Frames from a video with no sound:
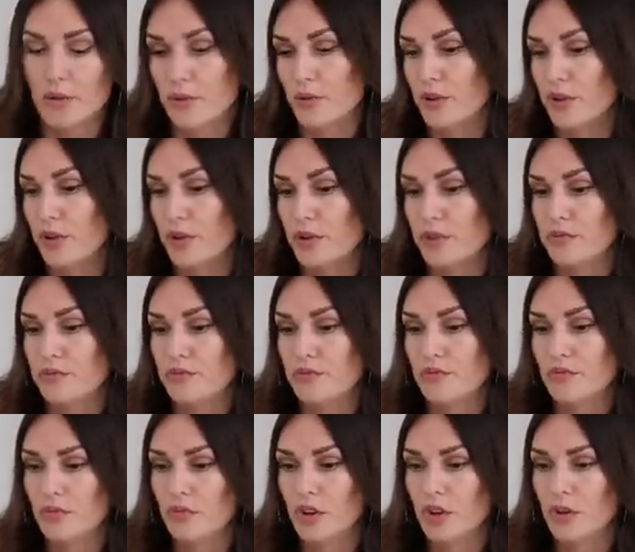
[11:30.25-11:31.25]
A really good,
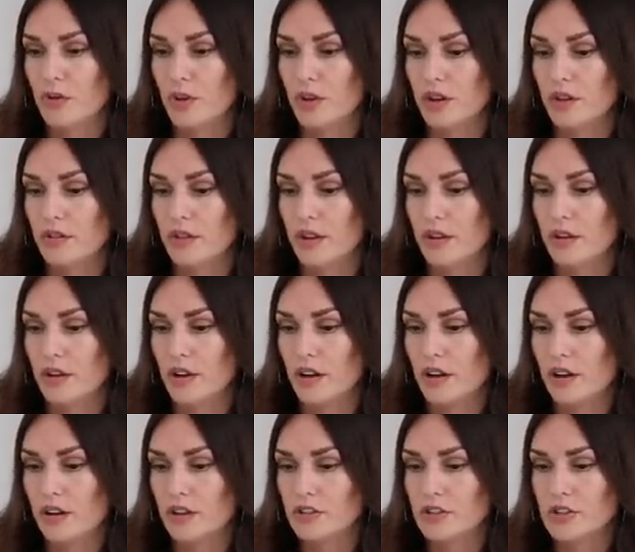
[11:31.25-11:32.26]
good one,
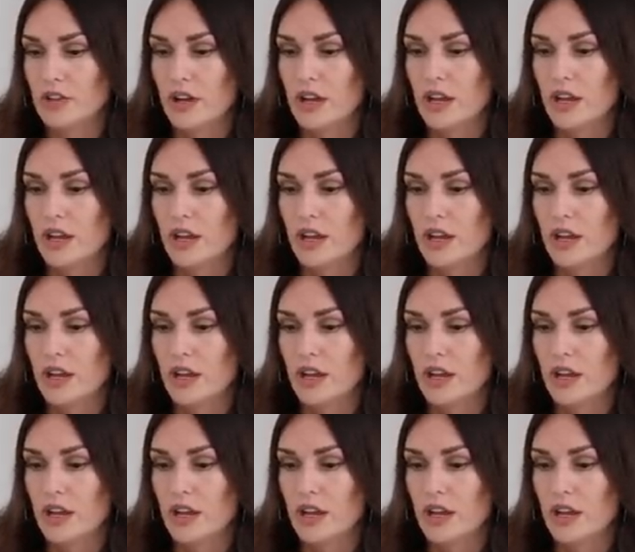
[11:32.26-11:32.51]
$30